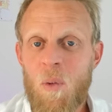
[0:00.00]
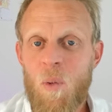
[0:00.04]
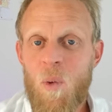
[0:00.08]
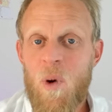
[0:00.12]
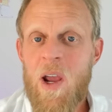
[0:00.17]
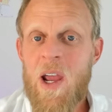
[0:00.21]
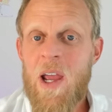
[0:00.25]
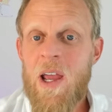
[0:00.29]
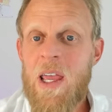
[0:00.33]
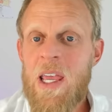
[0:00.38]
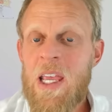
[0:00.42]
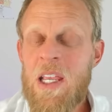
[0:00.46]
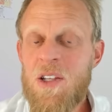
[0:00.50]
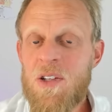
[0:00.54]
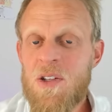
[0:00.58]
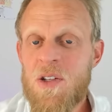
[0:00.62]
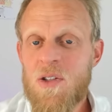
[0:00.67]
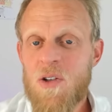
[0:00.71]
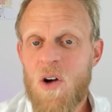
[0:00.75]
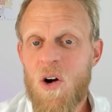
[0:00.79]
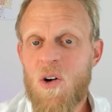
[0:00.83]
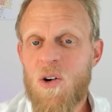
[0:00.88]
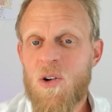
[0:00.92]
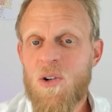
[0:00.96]
where
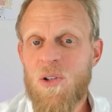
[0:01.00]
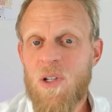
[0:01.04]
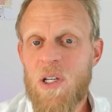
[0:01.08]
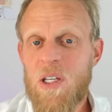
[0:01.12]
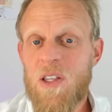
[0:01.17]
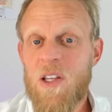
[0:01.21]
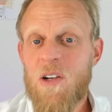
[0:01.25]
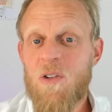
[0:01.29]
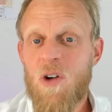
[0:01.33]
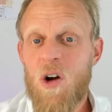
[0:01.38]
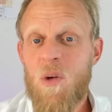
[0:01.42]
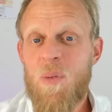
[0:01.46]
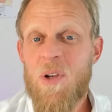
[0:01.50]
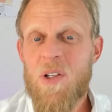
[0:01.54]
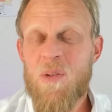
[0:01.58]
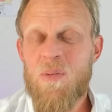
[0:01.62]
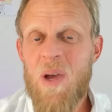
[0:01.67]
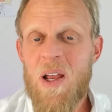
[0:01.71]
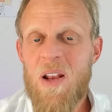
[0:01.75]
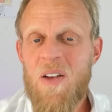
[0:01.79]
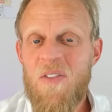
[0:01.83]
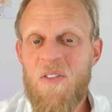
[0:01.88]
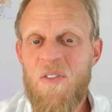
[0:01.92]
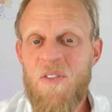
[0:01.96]
historically the group has
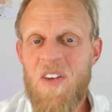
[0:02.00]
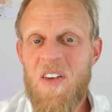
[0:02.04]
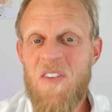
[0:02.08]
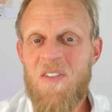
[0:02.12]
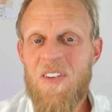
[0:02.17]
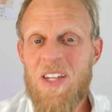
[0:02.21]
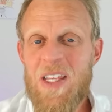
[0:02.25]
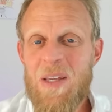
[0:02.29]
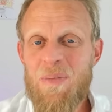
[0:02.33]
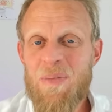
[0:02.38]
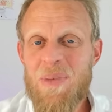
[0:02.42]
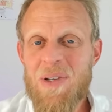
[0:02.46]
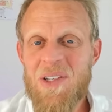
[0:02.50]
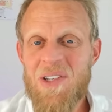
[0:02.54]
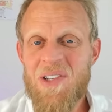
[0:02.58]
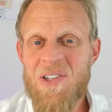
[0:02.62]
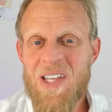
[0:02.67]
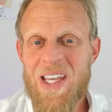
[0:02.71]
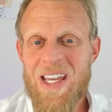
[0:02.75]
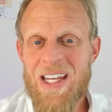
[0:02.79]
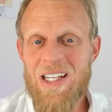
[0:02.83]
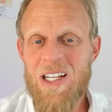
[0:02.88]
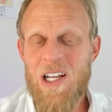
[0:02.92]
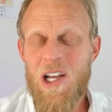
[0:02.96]
made
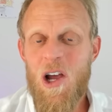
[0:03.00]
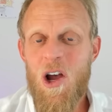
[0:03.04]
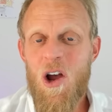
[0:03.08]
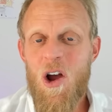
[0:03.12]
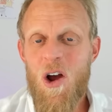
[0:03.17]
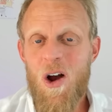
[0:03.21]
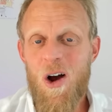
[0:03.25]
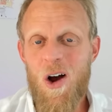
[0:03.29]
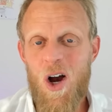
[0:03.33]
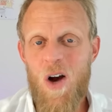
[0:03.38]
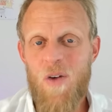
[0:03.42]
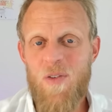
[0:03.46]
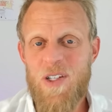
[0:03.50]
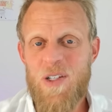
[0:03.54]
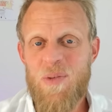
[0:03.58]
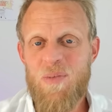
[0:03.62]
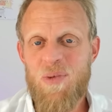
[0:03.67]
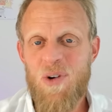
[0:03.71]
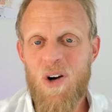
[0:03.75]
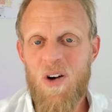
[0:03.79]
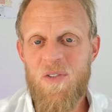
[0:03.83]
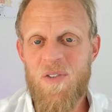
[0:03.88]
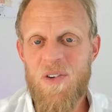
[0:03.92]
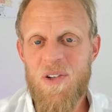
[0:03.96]
50% of its
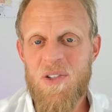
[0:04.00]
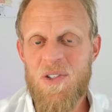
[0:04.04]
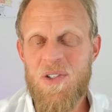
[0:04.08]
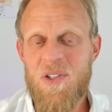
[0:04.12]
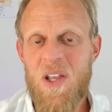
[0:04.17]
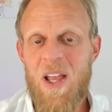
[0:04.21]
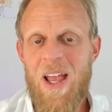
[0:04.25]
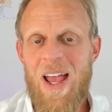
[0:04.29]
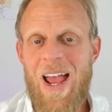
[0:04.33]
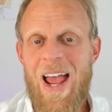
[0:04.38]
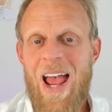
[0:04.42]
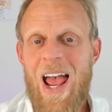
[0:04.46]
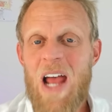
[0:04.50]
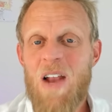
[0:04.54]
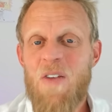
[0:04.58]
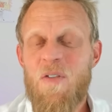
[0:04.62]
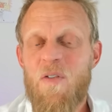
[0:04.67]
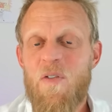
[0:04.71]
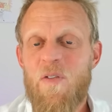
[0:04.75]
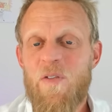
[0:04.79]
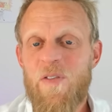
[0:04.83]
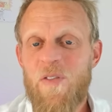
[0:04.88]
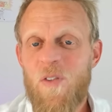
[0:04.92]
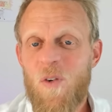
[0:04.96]
profits and
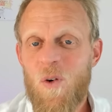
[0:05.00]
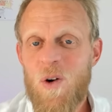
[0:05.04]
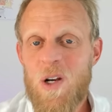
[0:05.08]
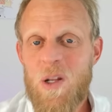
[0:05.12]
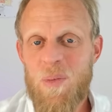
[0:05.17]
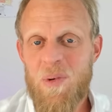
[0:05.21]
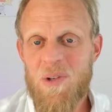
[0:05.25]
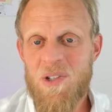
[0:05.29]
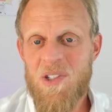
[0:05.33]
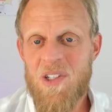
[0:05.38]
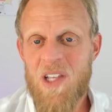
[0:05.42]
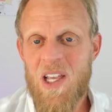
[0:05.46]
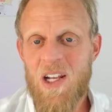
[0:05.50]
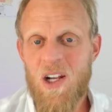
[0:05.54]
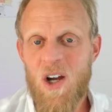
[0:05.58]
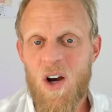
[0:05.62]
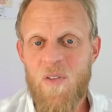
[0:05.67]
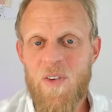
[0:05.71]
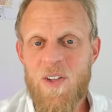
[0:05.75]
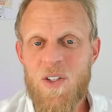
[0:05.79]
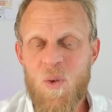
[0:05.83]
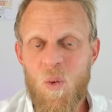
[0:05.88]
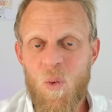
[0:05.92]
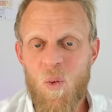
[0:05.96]
40%
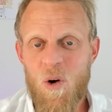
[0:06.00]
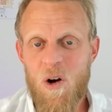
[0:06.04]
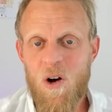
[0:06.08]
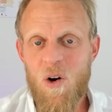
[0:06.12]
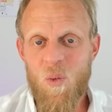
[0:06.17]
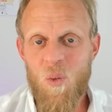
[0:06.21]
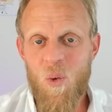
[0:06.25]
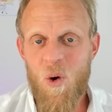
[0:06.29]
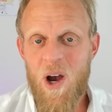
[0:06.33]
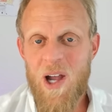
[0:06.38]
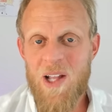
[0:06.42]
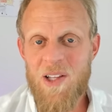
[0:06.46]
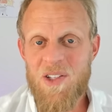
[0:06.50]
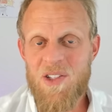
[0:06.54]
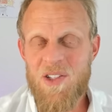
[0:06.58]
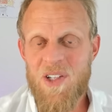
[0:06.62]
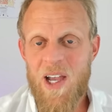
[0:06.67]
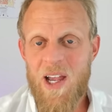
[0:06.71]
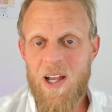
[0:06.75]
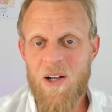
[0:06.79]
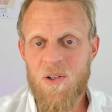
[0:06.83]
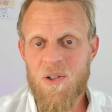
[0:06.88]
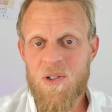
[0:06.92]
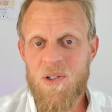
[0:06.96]
of its worldwide
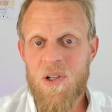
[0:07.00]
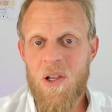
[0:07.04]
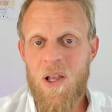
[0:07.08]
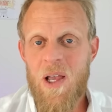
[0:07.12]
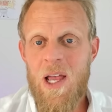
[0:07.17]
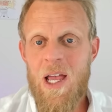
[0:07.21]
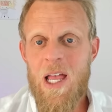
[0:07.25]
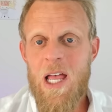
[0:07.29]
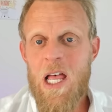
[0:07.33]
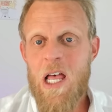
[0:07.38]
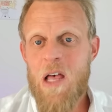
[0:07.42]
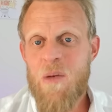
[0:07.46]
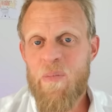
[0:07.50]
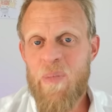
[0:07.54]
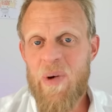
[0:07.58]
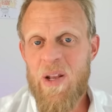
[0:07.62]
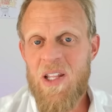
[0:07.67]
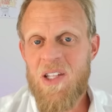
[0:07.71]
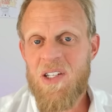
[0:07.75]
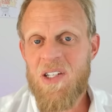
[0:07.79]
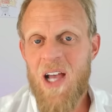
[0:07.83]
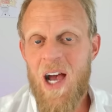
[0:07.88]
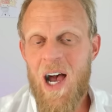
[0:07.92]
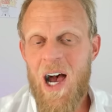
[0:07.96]
sales. But
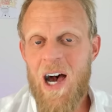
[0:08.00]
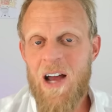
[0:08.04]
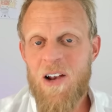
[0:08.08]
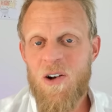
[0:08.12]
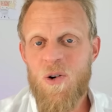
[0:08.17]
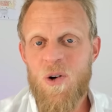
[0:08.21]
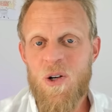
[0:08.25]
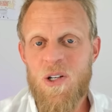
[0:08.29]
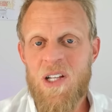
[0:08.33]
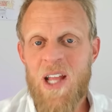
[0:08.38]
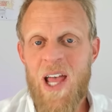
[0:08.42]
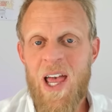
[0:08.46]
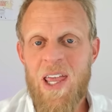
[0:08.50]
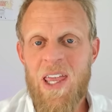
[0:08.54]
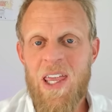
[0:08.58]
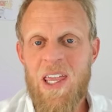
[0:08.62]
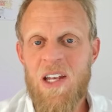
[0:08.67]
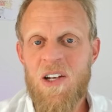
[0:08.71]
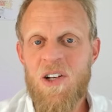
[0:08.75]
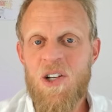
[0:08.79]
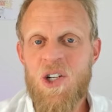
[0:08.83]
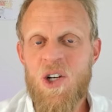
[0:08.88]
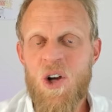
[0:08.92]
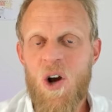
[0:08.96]
it's under attack
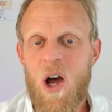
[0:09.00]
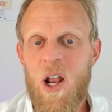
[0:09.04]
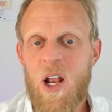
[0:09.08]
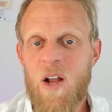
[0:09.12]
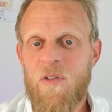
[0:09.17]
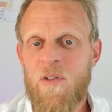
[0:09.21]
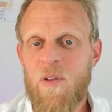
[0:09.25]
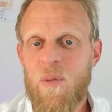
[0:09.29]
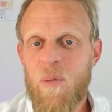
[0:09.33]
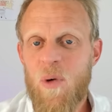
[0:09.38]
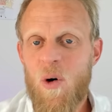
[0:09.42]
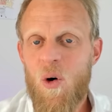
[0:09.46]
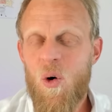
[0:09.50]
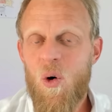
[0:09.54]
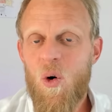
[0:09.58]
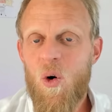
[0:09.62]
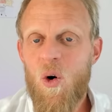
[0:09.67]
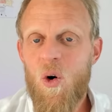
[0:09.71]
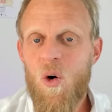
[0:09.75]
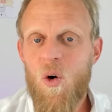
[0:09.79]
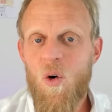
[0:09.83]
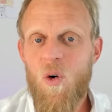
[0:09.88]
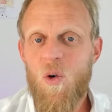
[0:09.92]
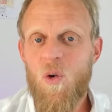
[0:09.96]
in China from
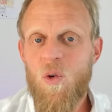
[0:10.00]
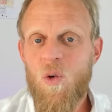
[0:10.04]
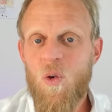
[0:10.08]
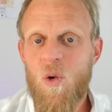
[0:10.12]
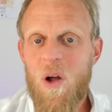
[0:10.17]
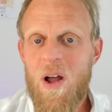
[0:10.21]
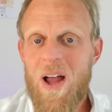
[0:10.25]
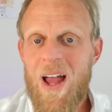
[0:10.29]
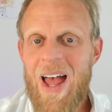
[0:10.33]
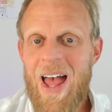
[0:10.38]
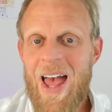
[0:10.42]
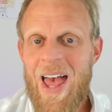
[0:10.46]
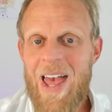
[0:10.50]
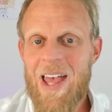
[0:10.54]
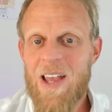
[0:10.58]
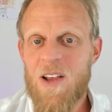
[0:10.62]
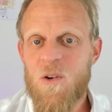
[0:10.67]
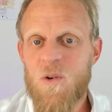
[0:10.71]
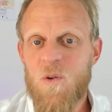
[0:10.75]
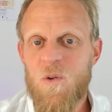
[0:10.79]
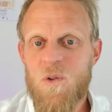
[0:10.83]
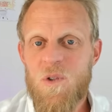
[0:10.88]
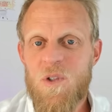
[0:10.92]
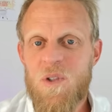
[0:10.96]
all
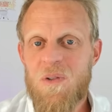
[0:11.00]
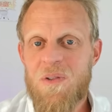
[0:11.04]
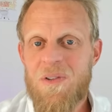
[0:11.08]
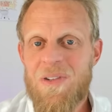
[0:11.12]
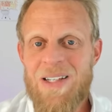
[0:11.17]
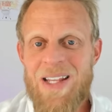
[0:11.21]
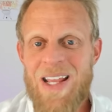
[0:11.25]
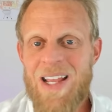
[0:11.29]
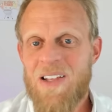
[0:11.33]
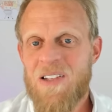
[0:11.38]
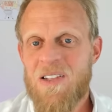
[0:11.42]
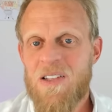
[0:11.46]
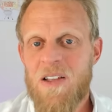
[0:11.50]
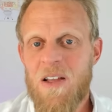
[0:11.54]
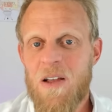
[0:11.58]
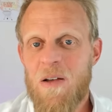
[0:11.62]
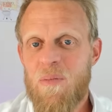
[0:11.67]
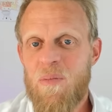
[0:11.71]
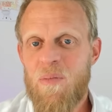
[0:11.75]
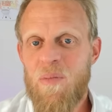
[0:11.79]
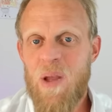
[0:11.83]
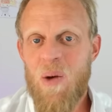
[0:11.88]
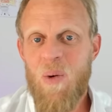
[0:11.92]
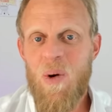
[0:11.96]
angles. Tesla,
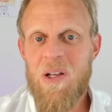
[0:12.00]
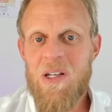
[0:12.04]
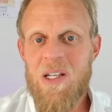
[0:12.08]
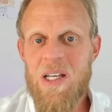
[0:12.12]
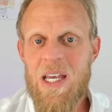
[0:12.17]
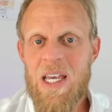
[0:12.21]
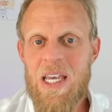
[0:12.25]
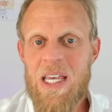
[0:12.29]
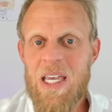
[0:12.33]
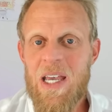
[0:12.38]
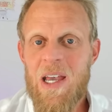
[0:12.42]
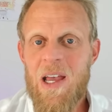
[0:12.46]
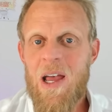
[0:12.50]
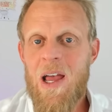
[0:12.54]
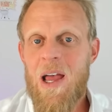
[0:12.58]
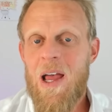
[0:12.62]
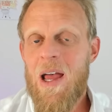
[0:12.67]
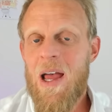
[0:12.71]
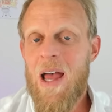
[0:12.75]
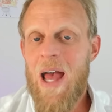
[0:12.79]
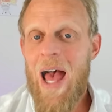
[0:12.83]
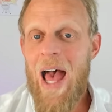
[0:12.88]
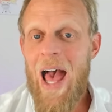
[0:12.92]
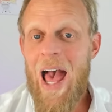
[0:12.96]
BYD,
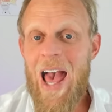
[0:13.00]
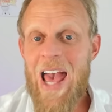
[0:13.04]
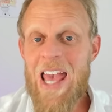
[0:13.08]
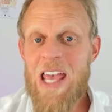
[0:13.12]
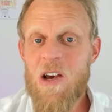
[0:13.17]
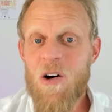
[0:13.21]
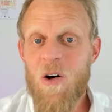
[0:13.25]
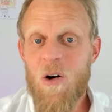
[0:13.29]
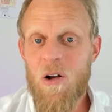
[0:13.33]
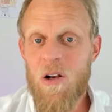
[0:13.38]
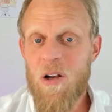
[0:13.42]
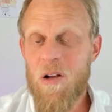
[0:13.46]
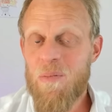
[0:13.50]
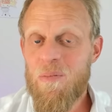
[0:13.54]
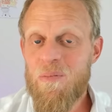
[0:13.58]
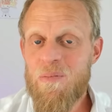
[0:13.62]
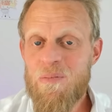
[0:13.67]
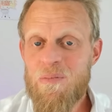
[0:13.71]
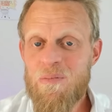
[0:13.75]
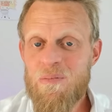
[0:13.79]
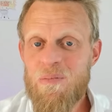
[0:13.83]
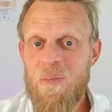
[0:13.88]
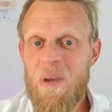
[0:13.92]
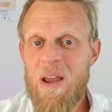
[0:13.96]
Aion,
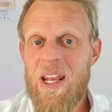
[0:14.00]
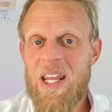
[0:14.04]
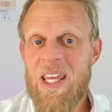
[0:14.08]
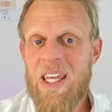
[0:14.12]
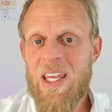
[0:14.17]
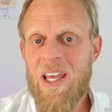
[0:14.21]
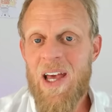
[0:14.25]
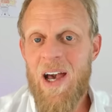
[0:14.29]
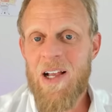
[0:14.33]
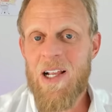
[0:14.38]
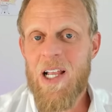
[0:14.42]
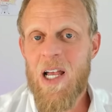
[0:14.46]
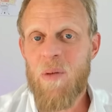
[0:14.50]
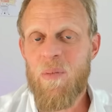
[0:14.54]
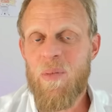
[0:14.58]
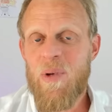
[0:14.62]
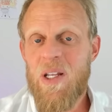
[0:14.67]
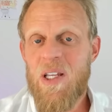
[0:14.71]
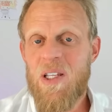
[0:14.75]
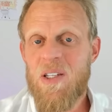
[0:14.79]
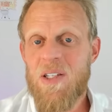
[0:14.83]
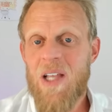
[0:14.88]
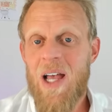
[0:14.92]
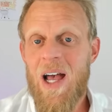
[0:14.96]
many car
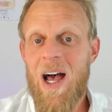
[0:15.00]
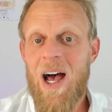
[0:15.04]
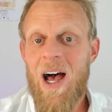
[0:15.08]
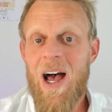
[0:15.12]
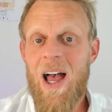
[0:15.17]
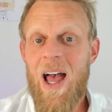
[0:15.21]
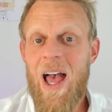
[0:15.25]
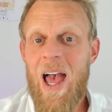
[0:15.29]
companies are